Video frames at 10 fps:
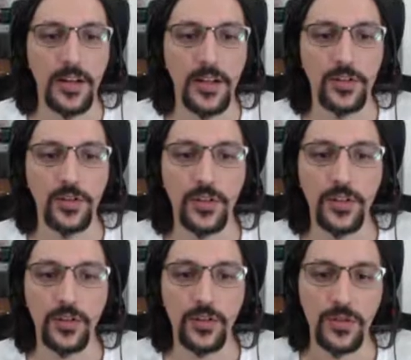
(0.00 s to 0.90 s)
It's
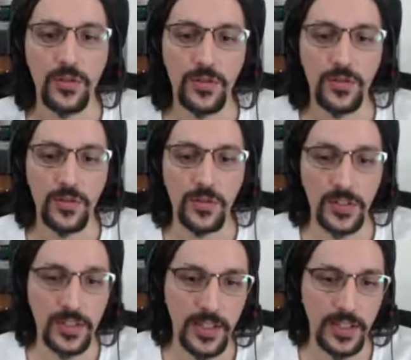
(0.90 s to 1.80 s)
going to
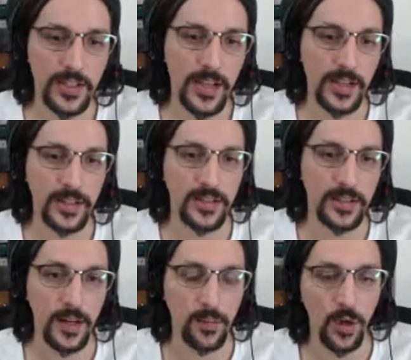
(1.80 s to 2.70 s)
see that
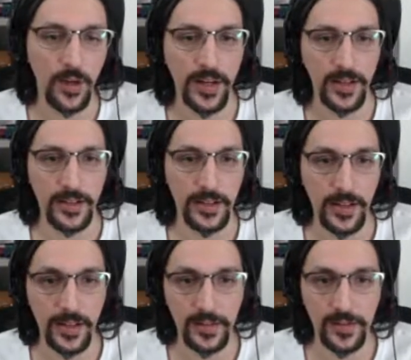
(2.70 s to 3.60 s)
it's a block ending
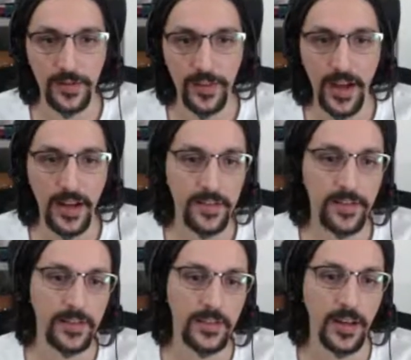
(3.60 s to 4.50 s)
in
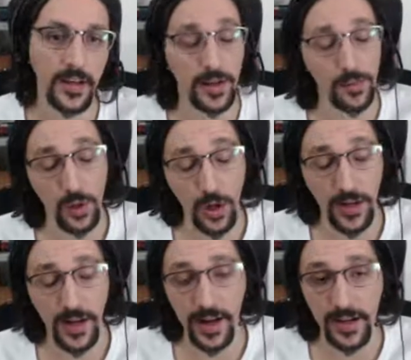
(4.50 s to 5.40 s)
5 at a
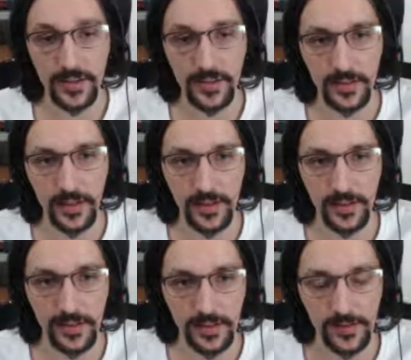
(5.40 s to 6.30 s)
block height
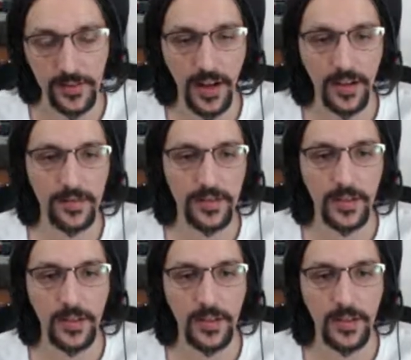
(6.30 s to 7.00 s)
ending in 5,